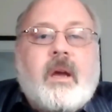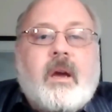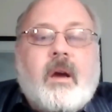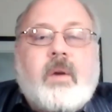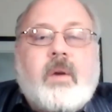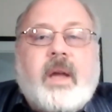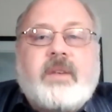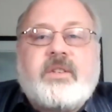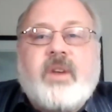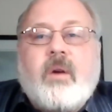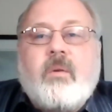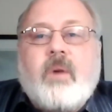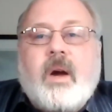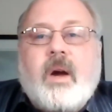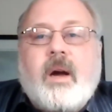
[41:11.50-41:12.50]
Okay,
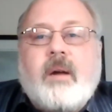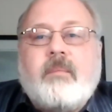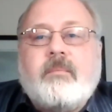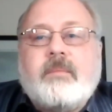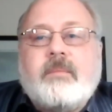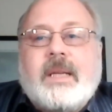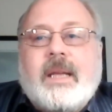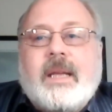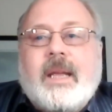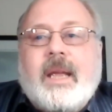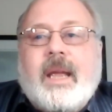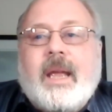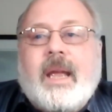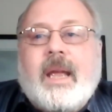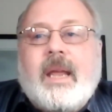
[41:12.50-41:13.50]
so um,
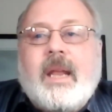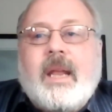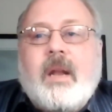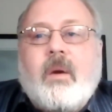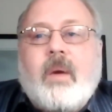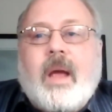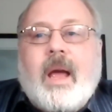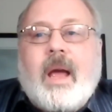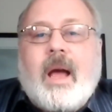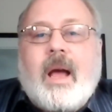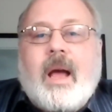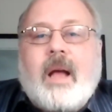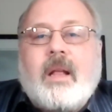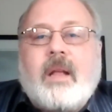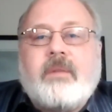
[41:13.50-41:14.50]
you know,
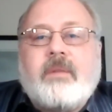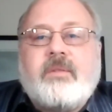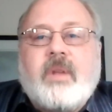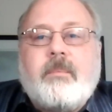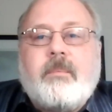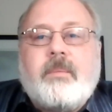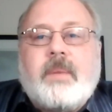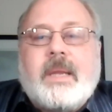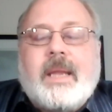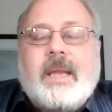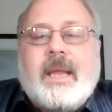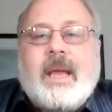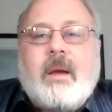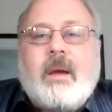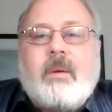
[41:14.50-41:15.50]
I'll, I'll,
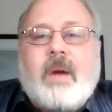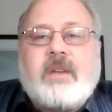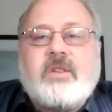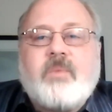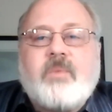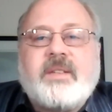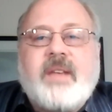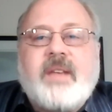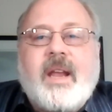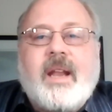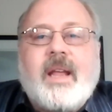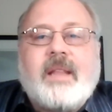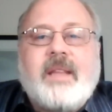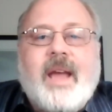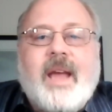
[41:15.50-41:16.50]
i just want to say it
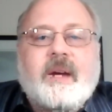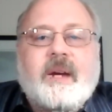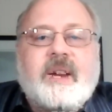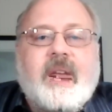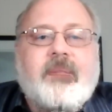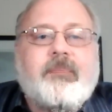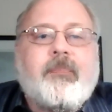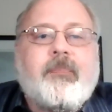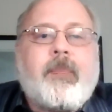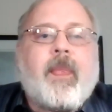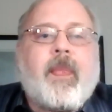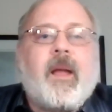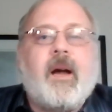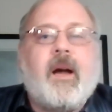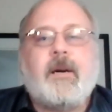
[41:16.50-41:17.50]
at the outset,
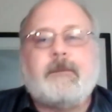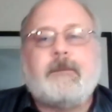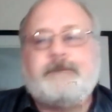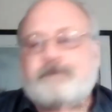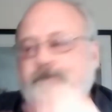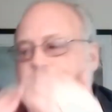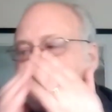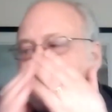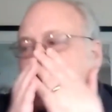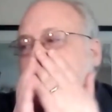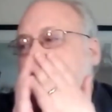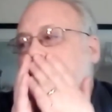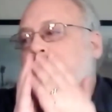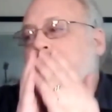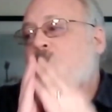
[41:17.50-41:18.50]
um,
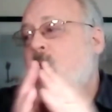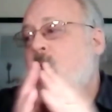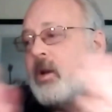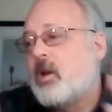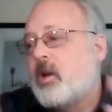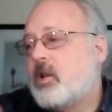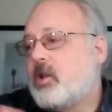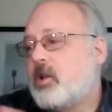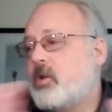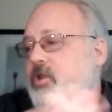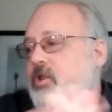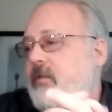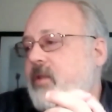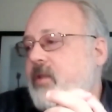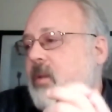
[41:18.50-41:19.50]
or in
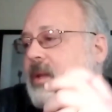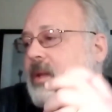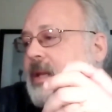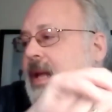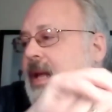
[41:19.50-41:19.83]
conclusion, if you will.